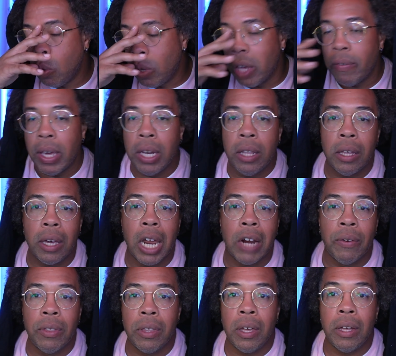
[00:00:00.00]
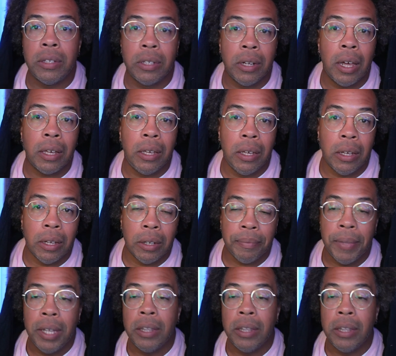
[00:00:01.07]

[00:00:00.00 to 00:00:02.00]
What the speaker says: give anything and everything to that kid.